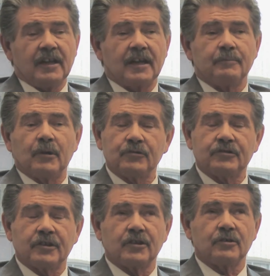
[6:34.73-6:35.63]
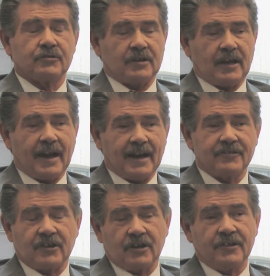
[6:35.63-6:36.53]
And most of those
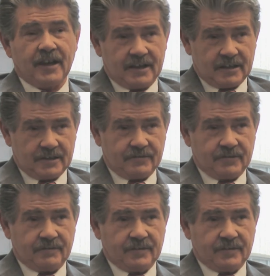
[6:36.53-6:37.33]
ads are negative.